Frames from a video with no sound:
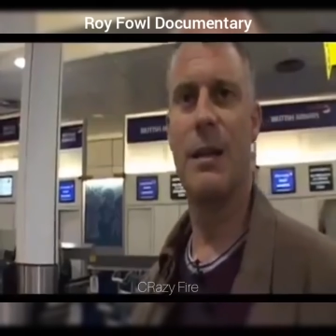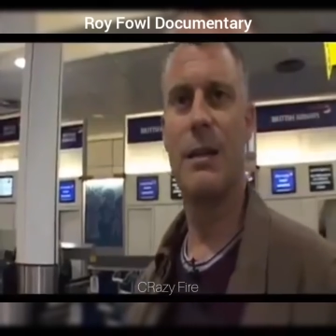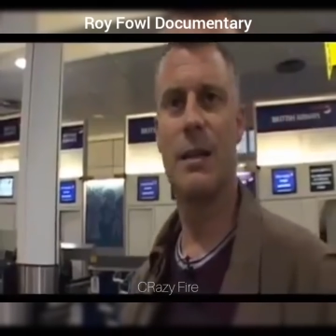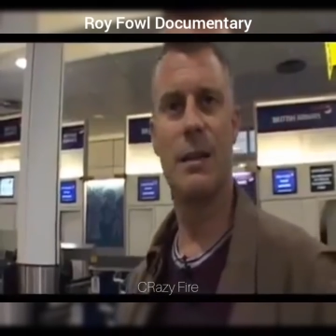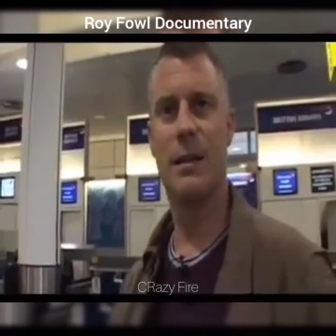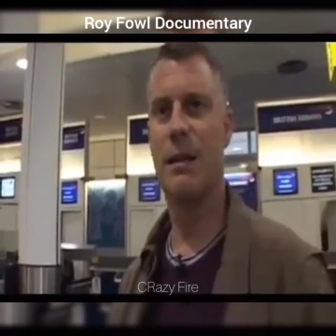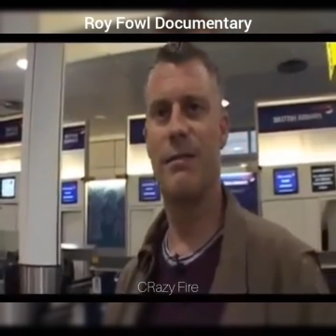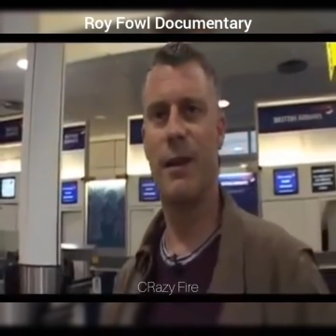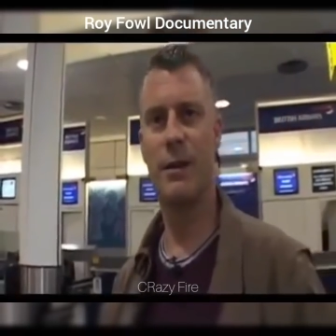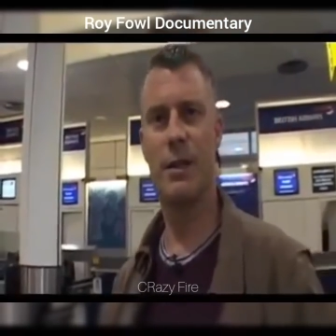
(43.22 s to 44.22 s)
And, you
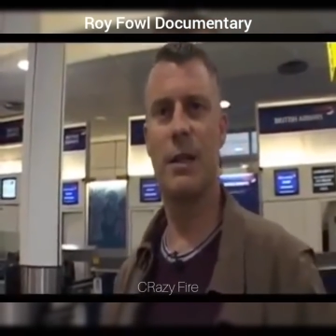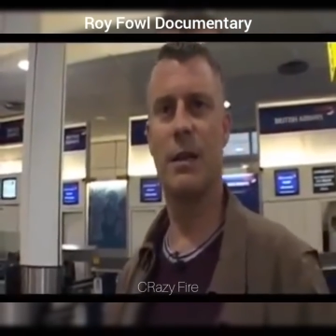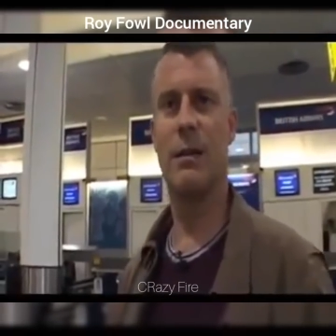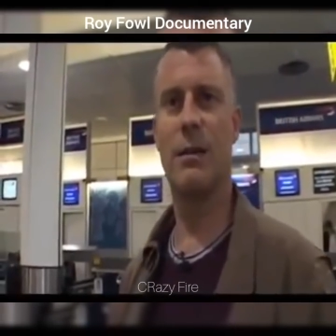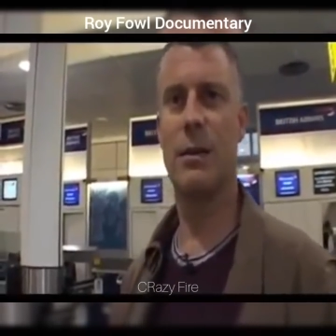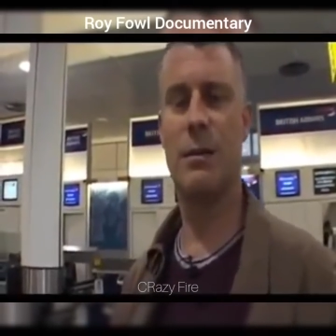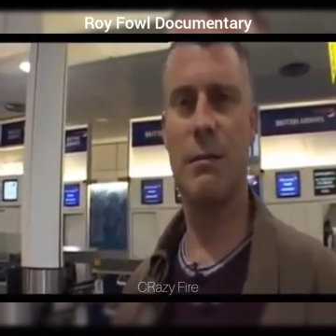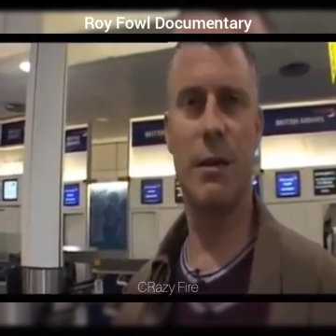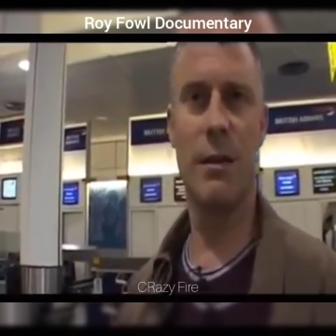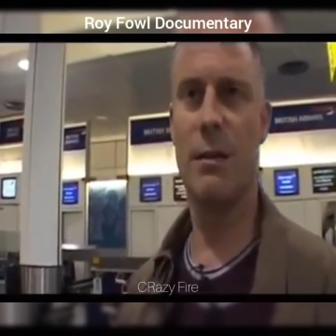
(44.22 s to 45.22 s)
know, fast
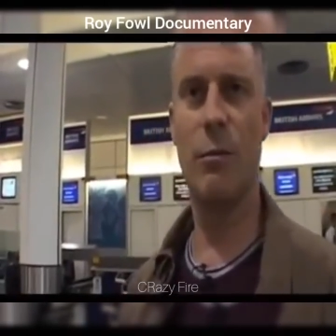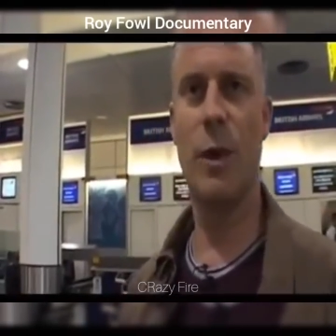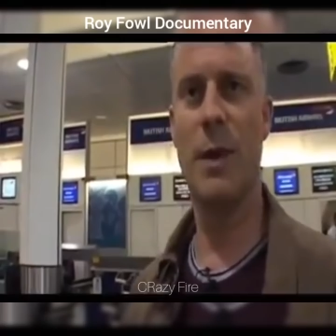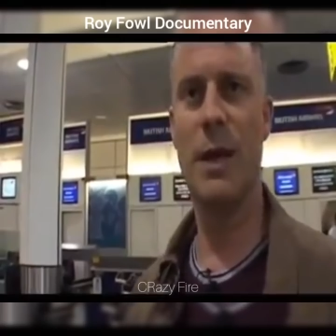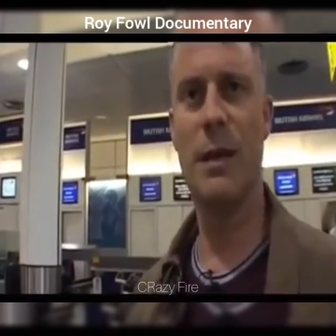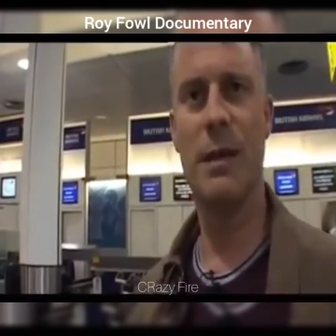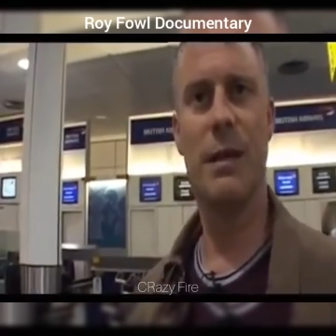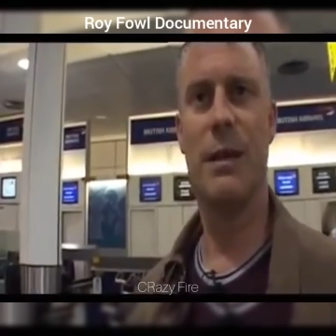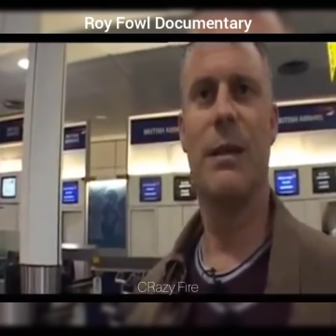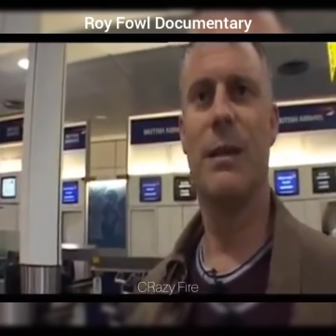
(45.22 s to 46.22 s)
cars,
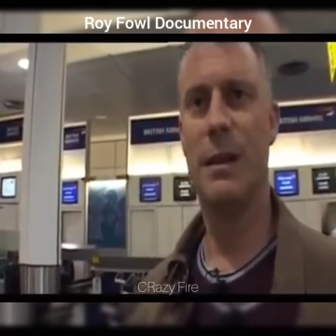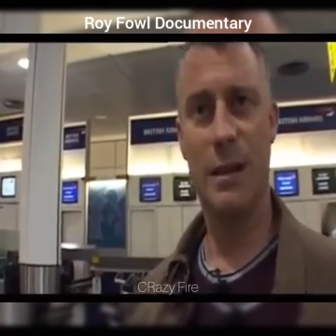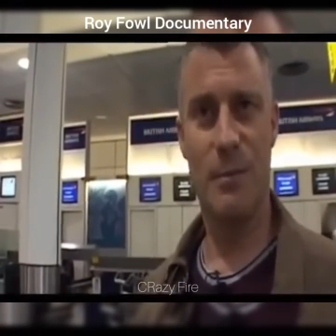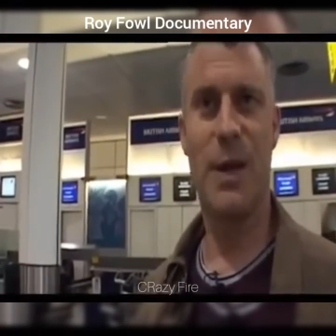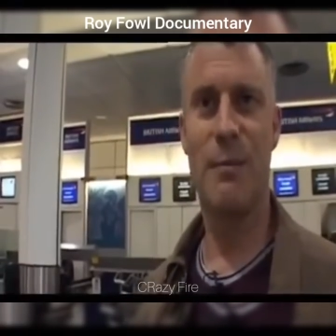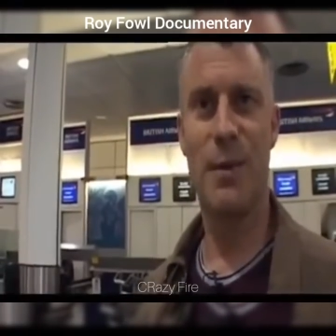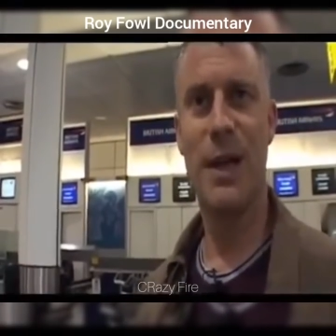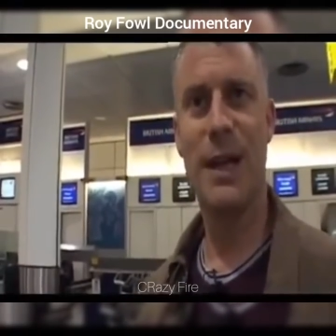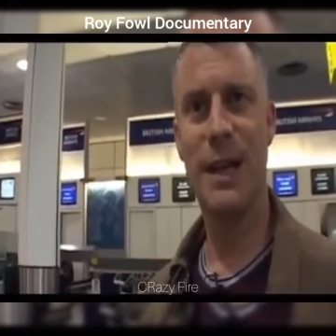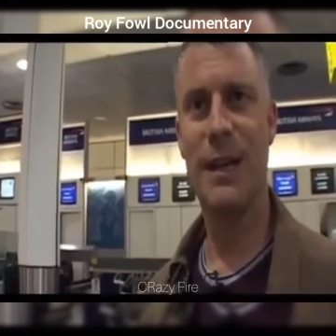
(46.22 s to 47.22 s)
women, the
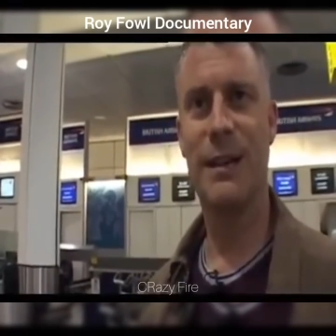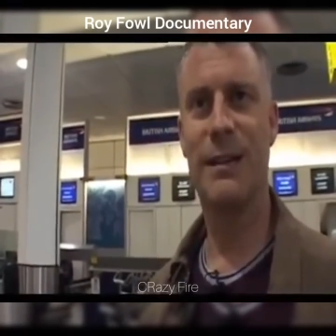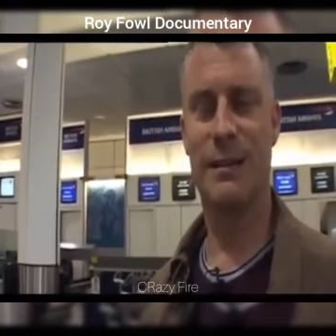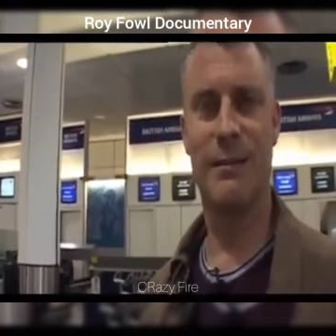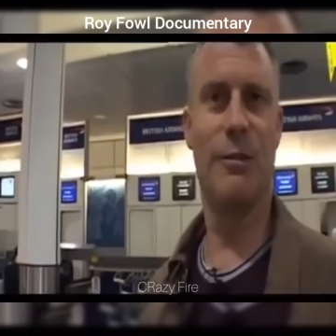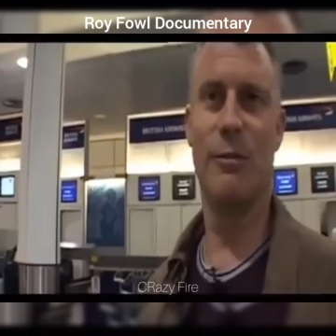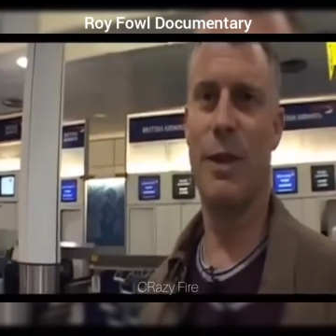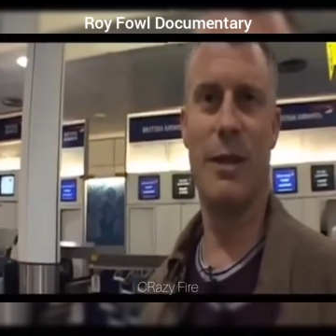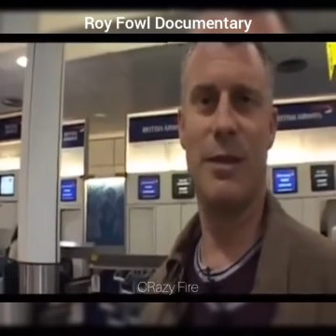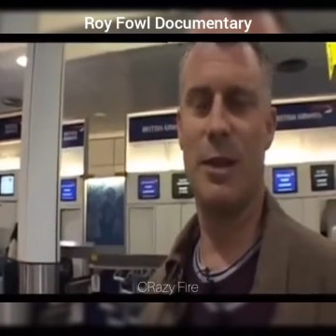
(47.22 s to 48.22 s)
bling-bling,
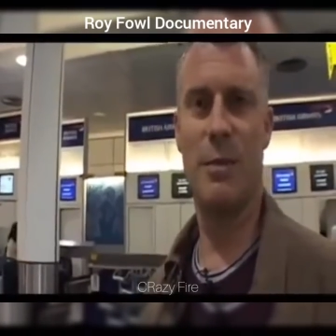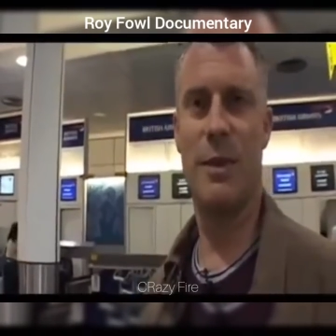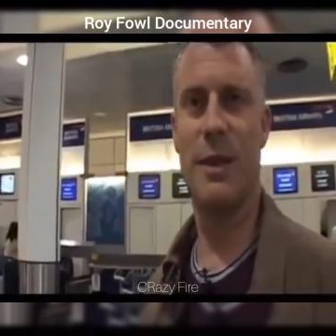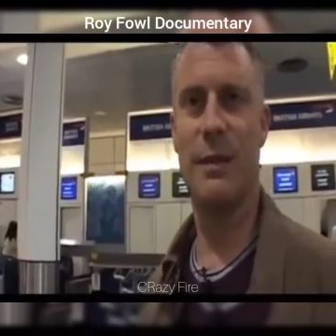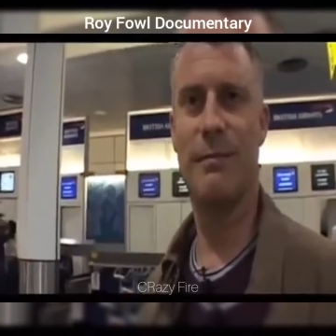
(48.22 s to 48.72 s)
all that type of